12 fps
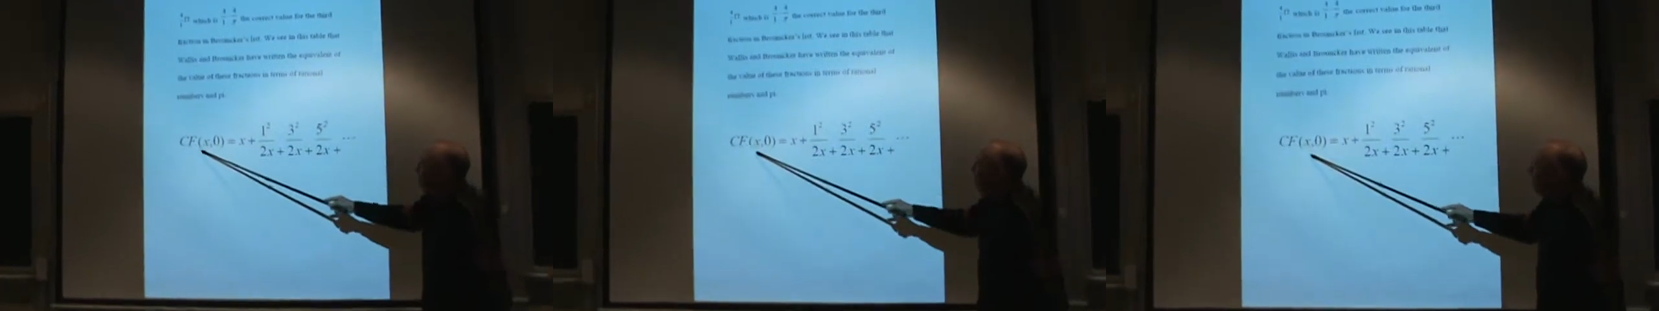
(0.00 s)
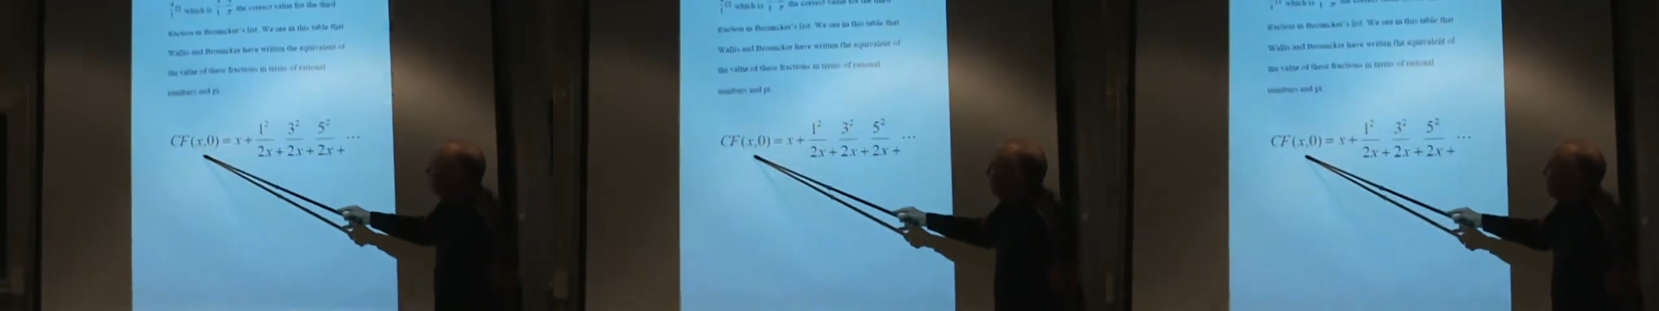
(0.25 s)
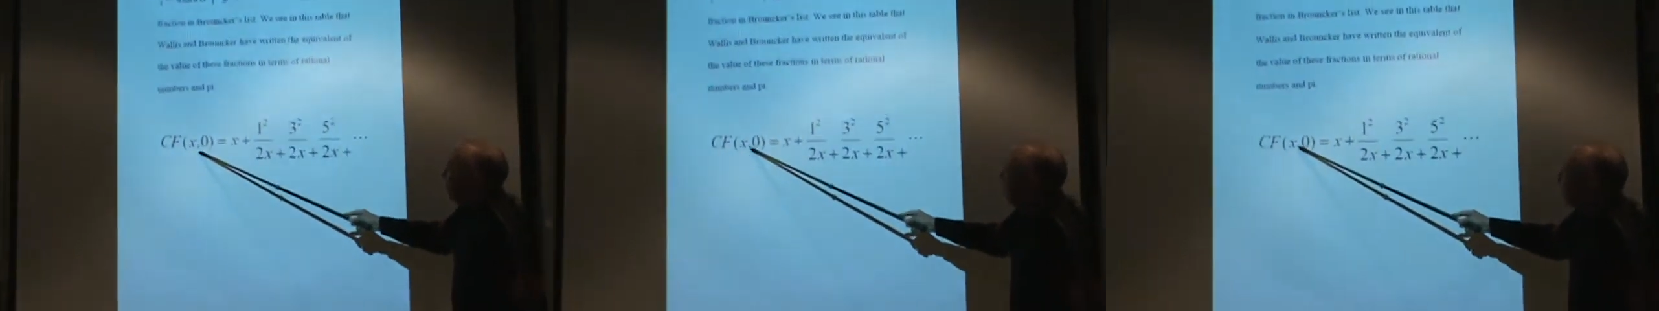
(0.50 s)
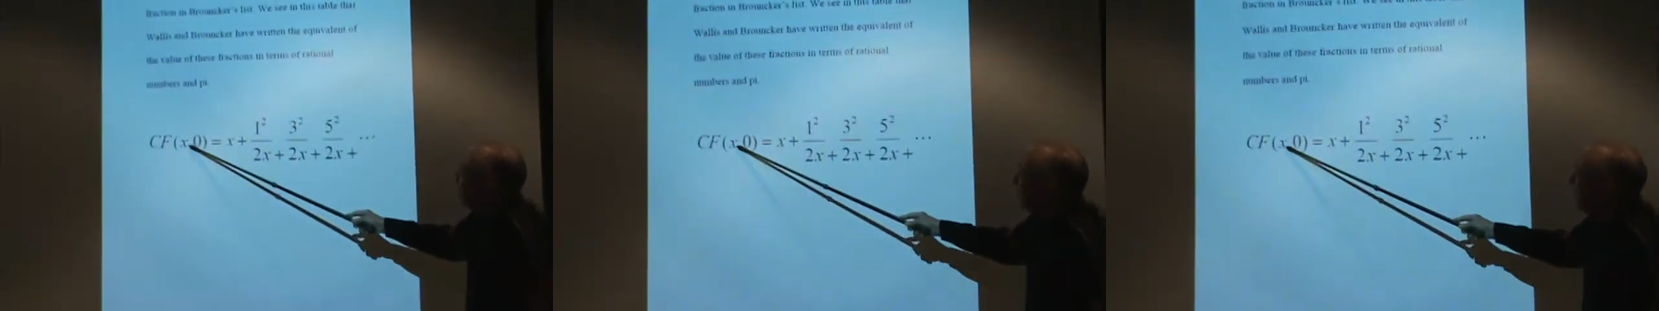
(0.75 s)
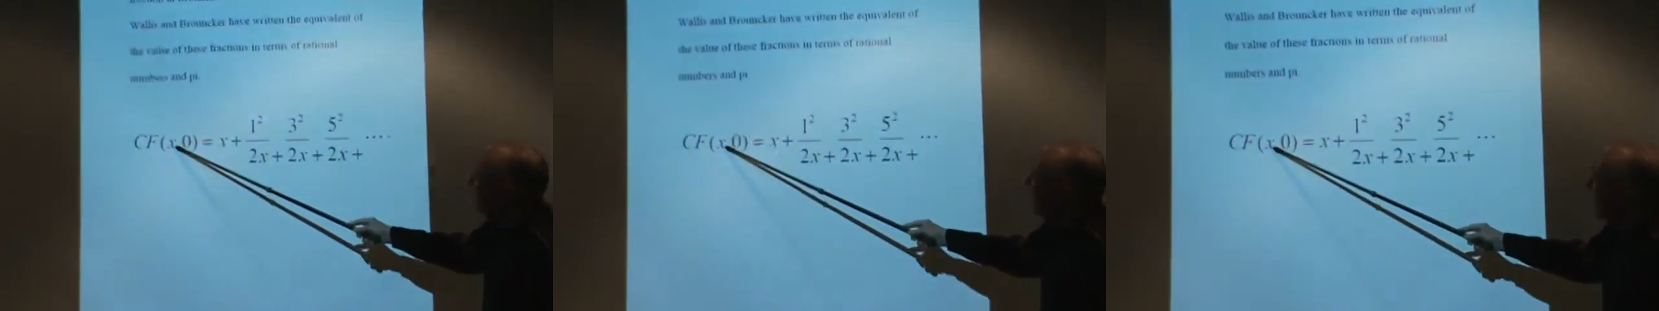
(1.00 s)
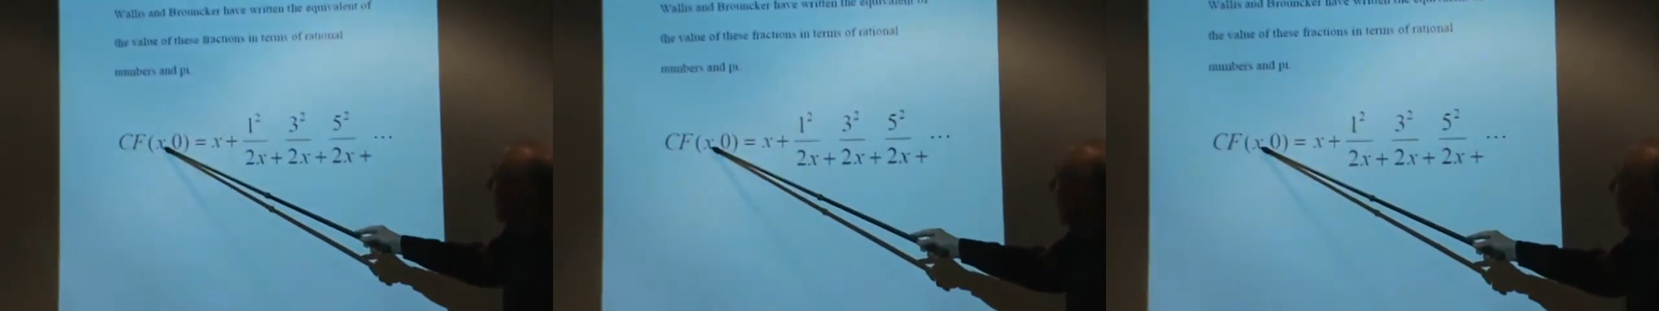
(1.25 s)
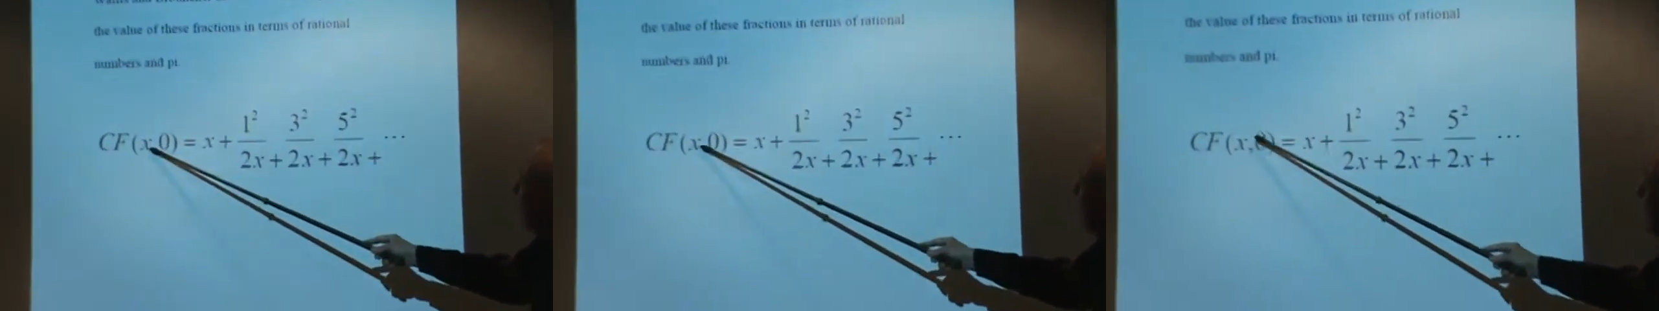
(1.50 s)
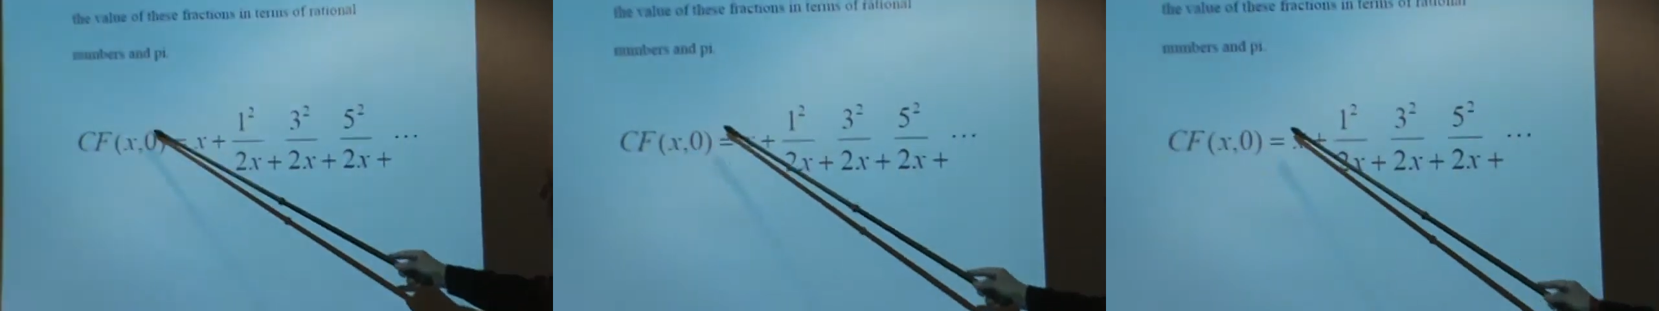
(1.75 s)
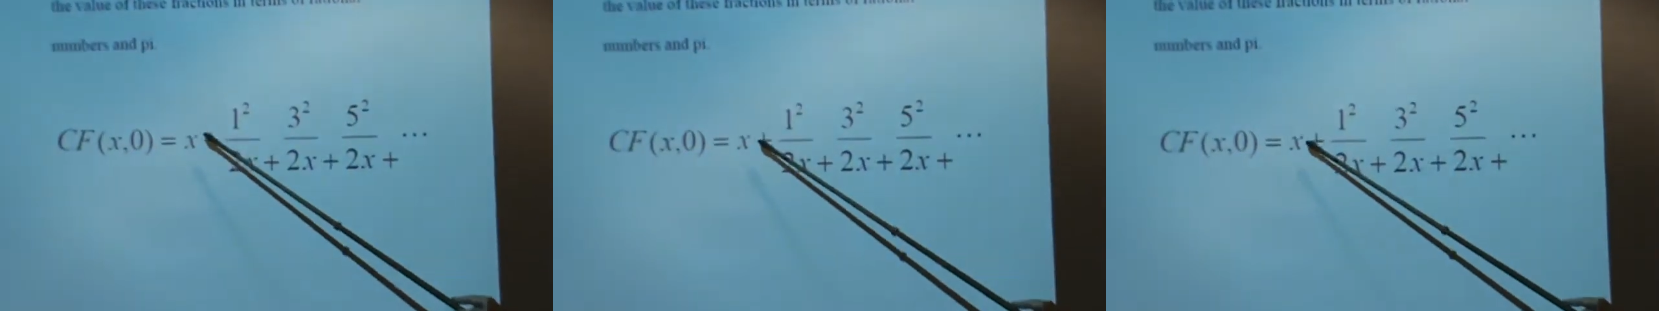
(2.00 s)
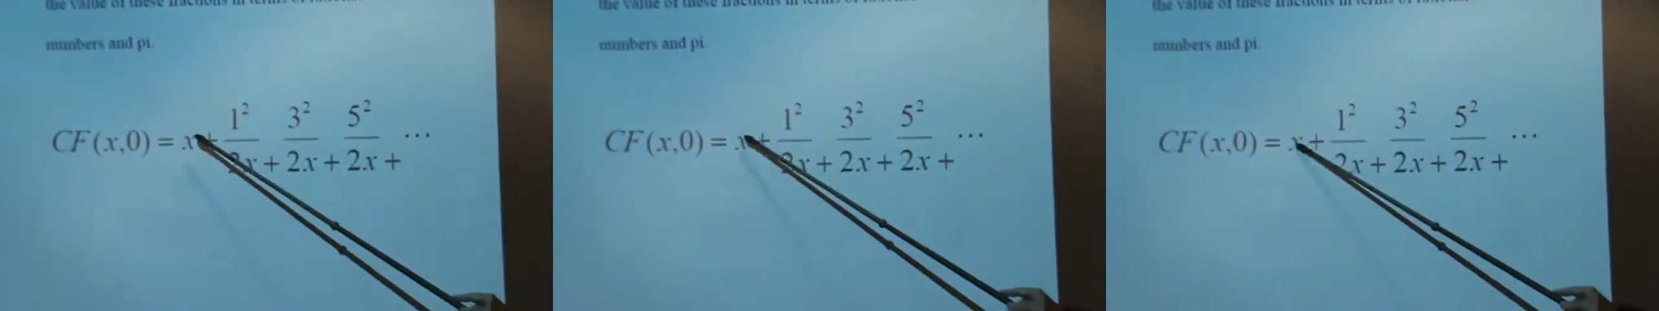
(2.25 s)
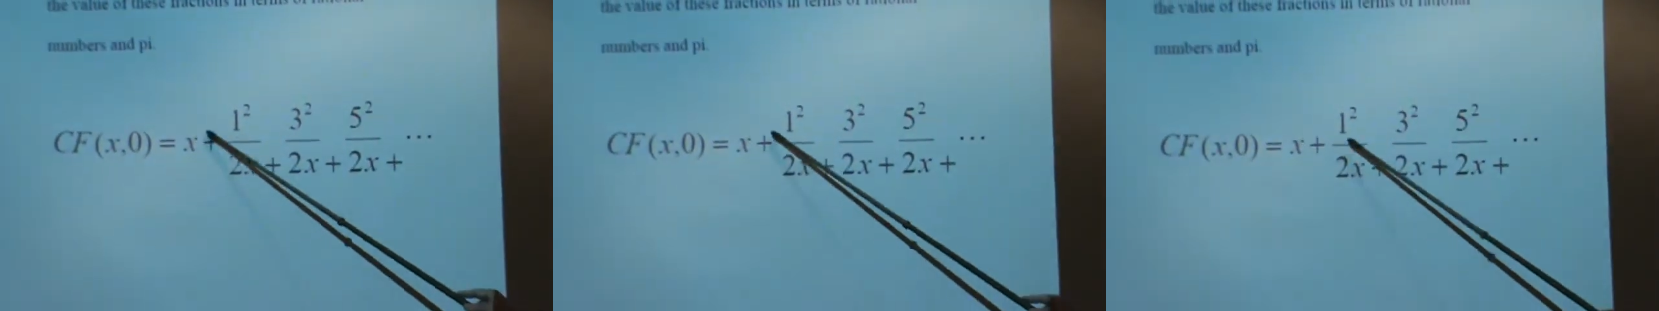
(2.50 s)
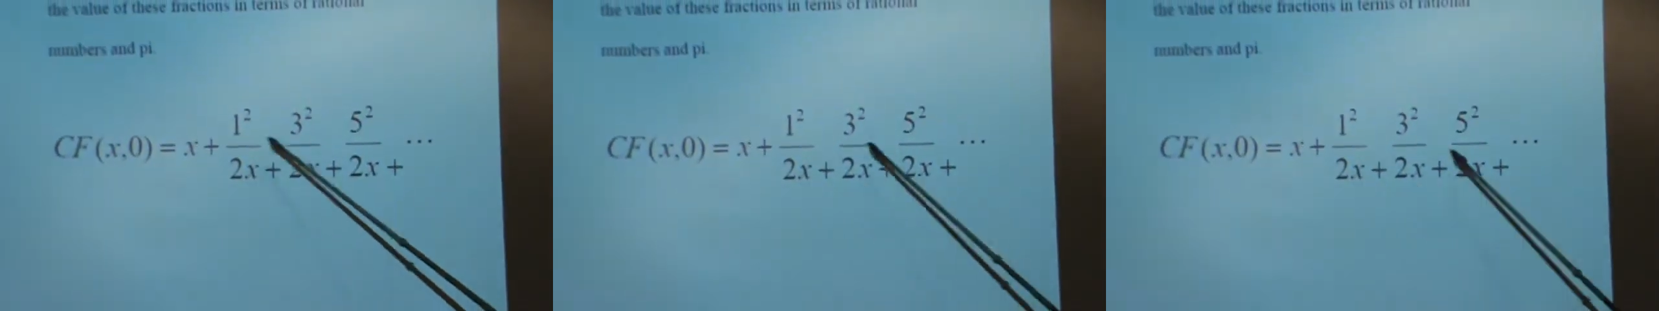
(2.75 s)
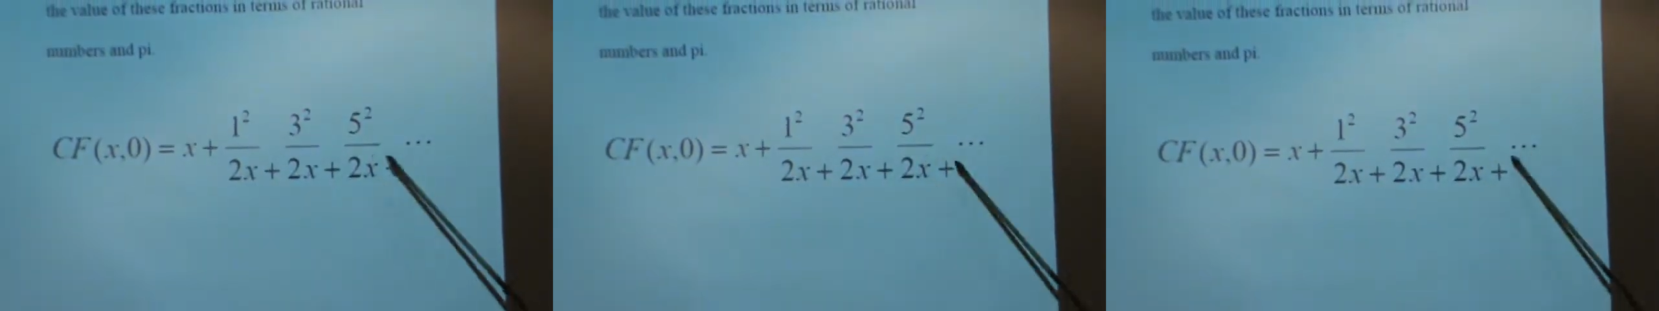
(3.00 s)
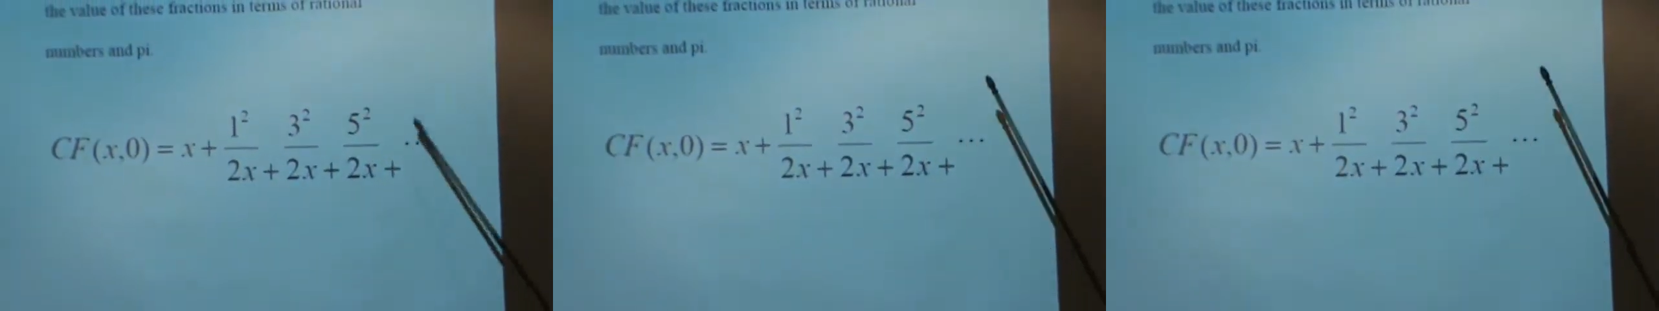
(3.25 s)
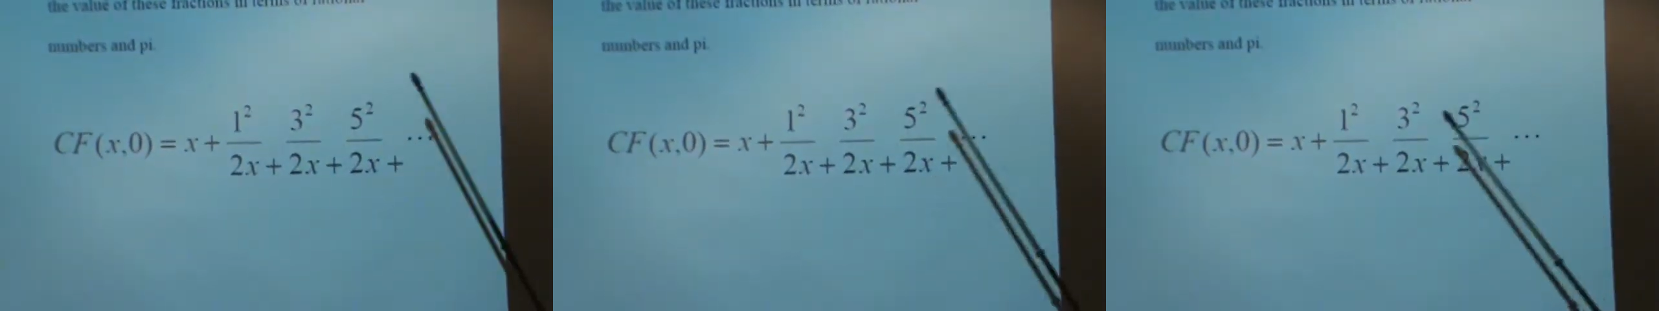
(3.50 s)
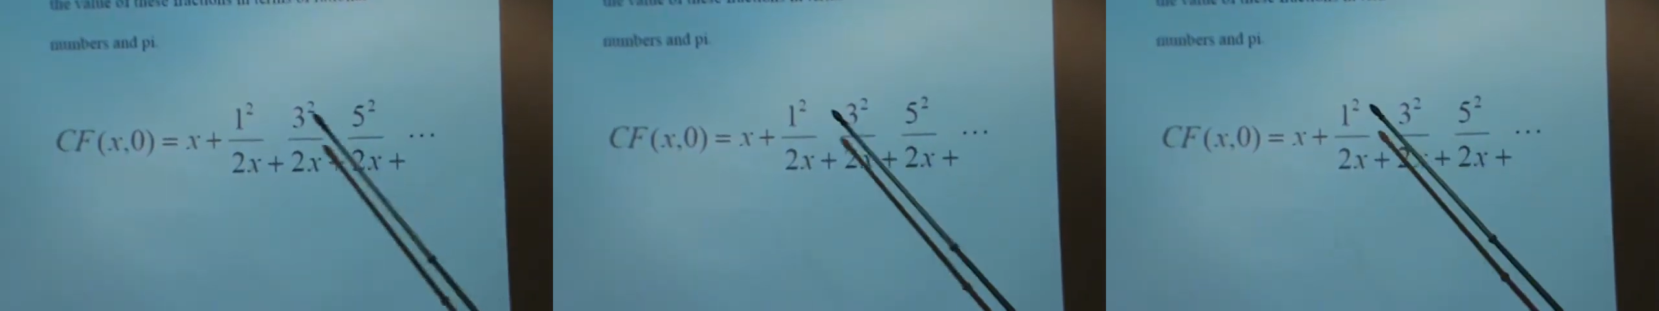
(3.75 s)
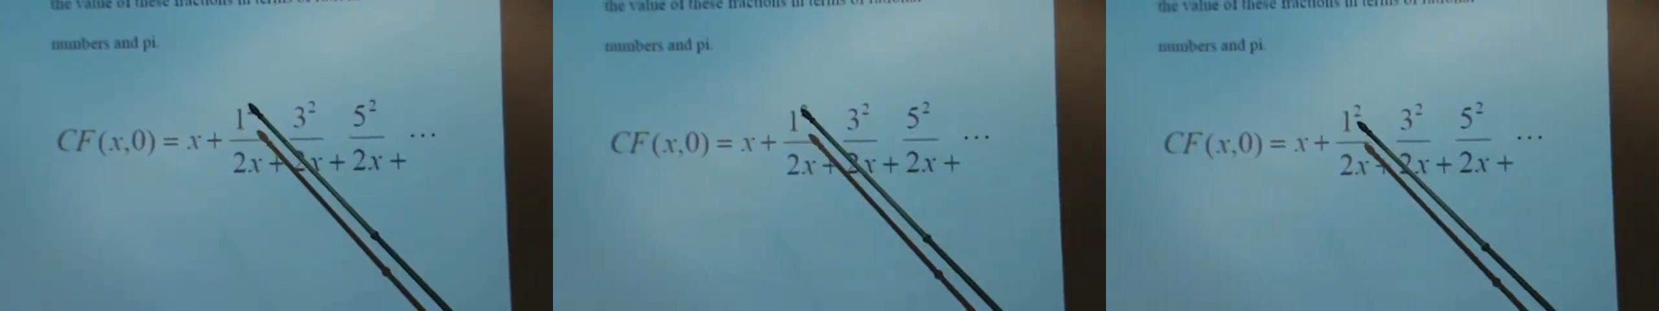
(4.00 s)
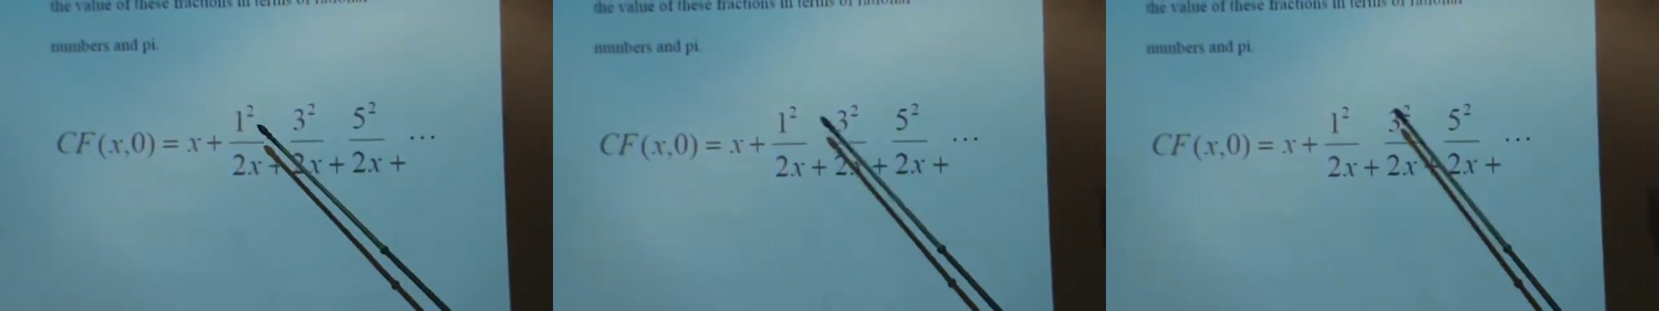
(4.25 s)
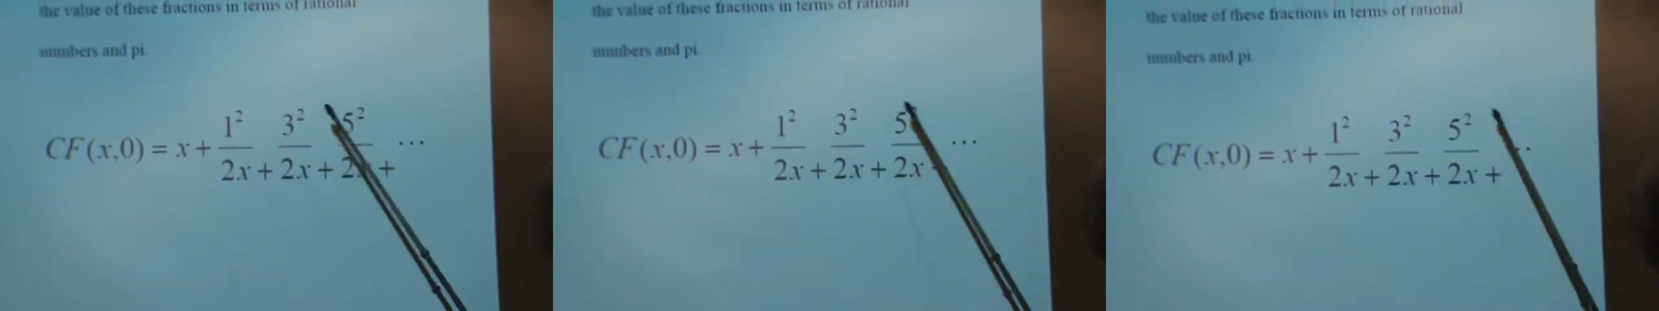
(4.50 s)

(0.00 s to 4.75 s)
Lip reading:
No face is visible, so there are no lips to read.